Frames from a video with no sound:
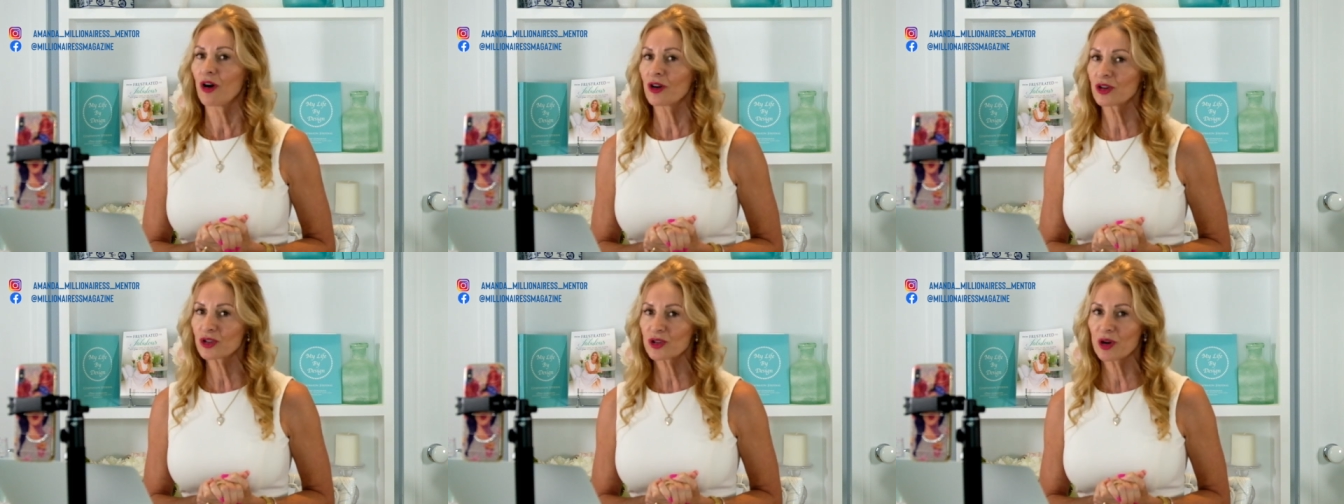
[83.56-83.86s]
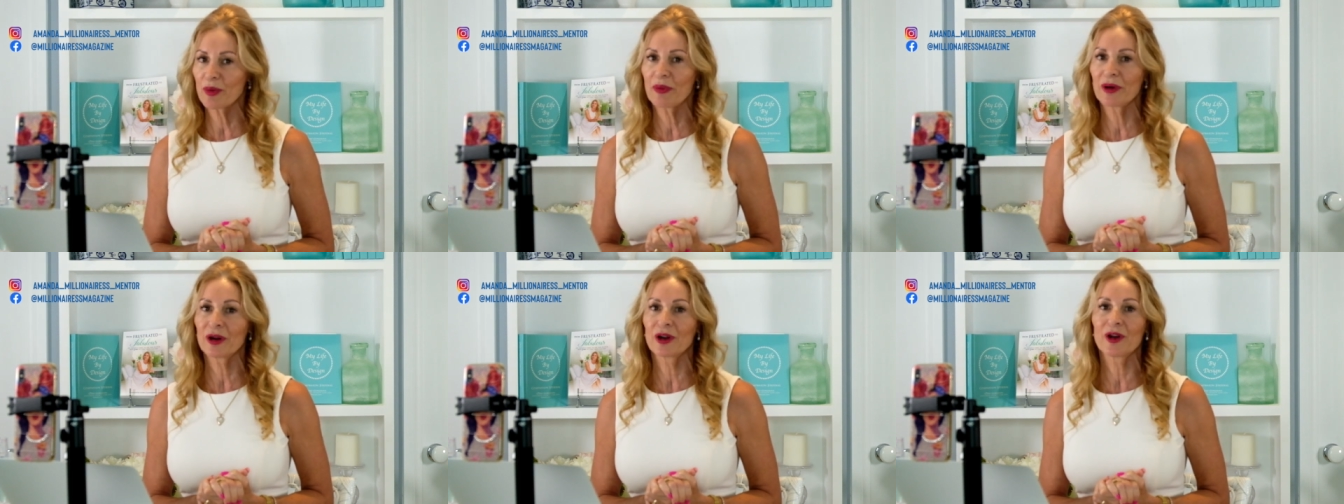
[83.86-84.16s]

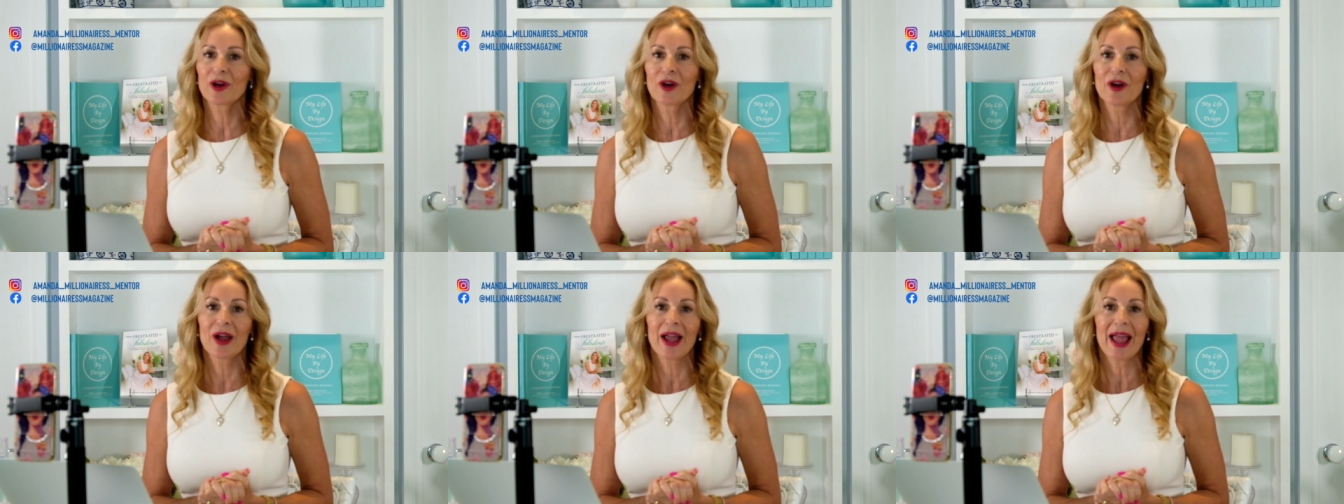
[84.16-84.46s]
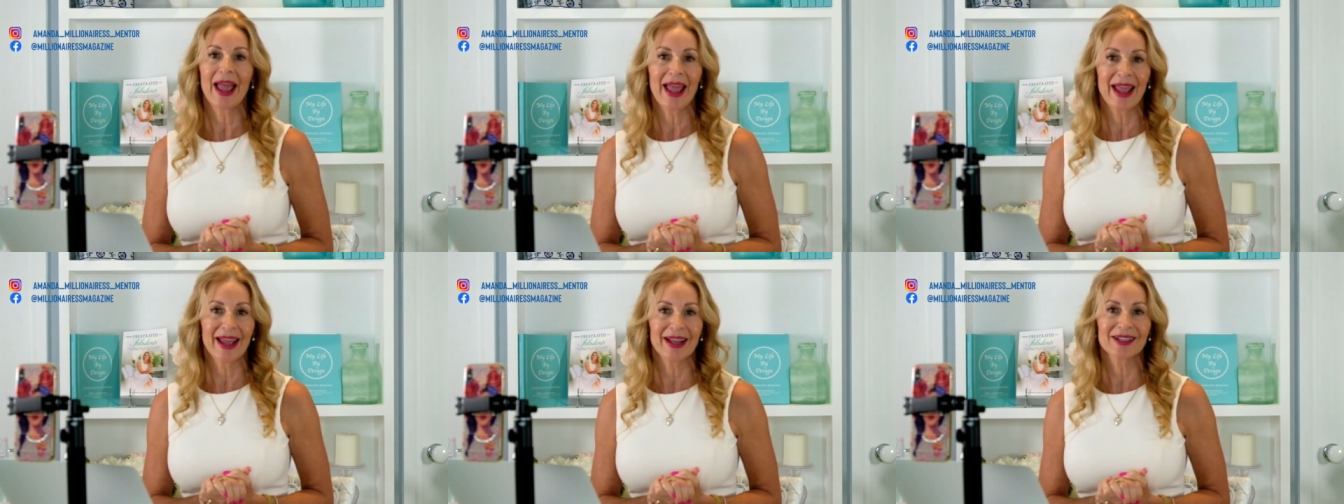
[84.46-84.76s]
entrepreneur,
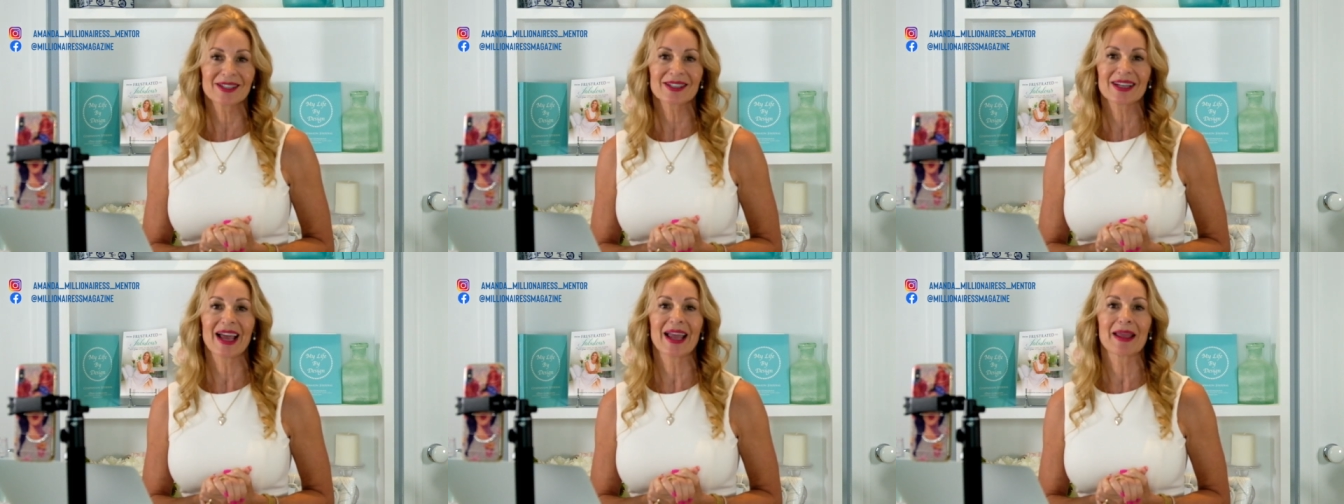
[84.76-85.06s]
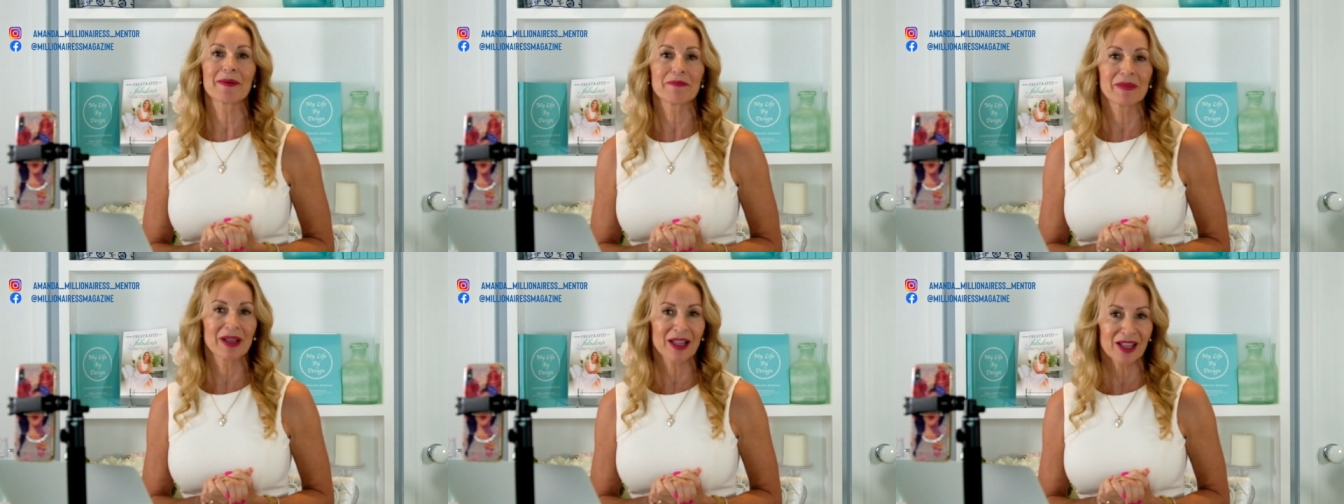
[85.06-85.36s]
and
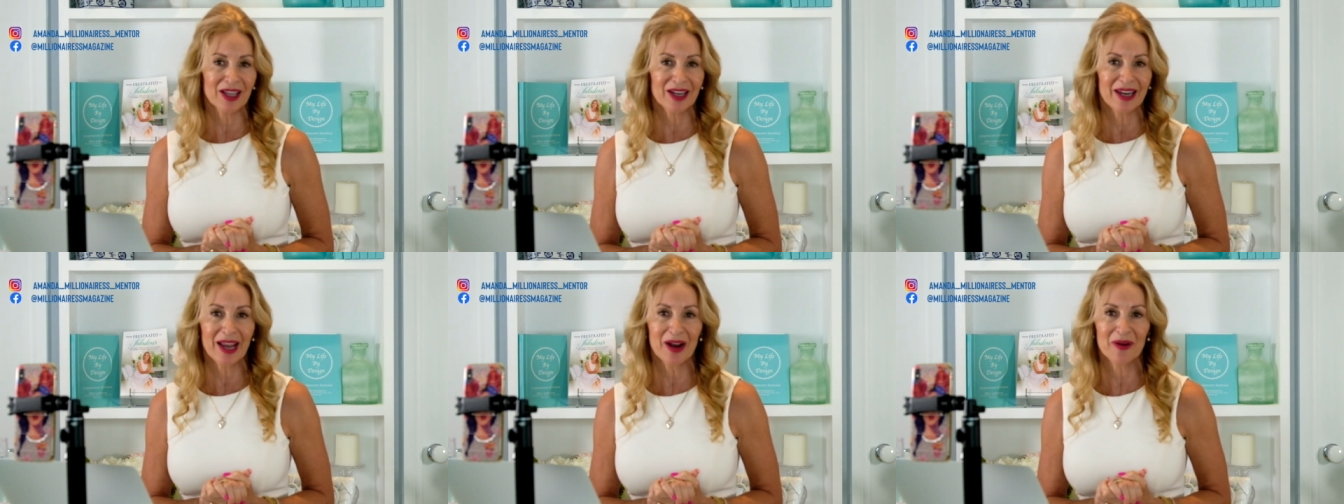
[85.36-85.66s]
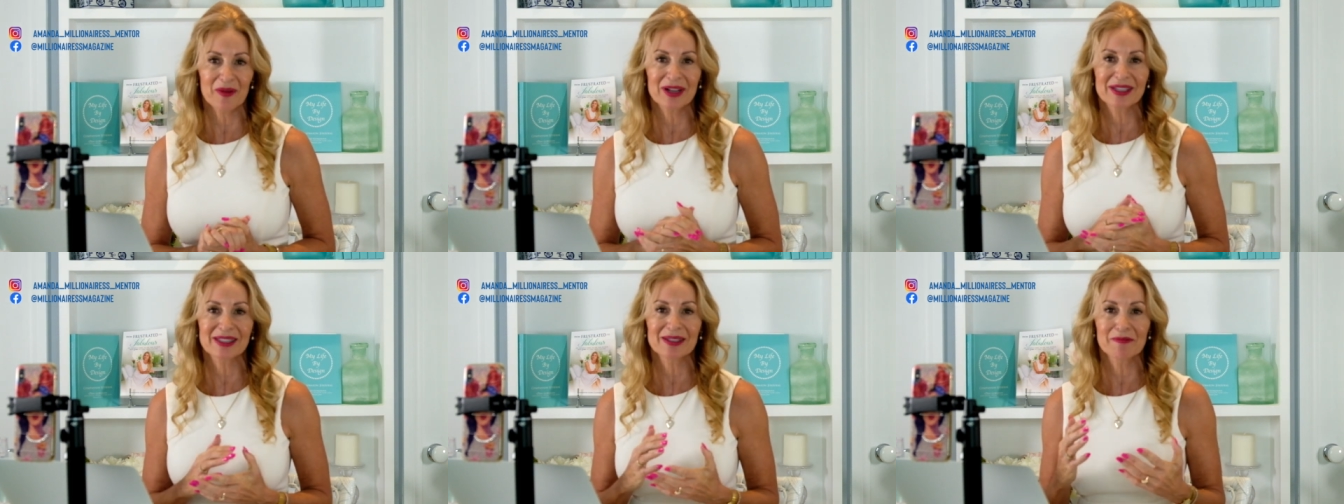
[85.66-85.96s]
a
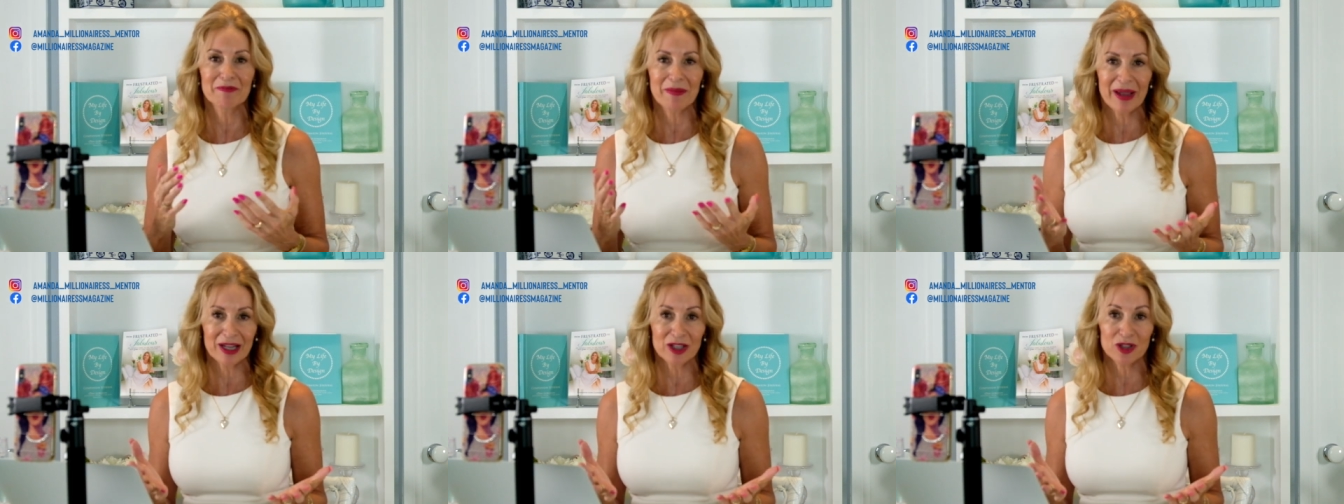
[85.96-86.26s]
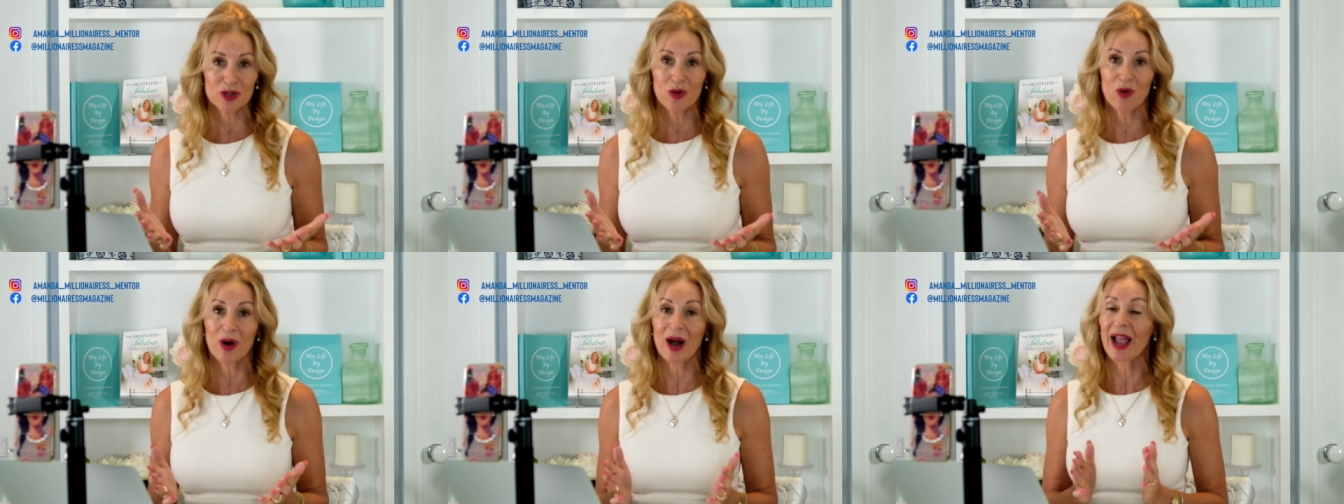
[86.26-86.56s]
Millionairess
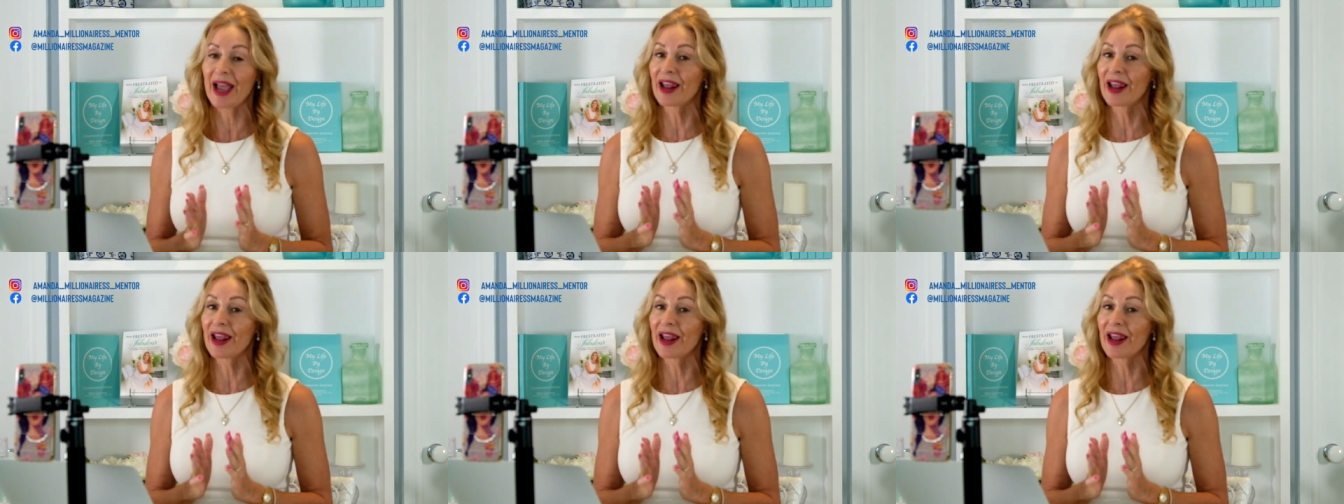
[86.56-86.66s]
mentor.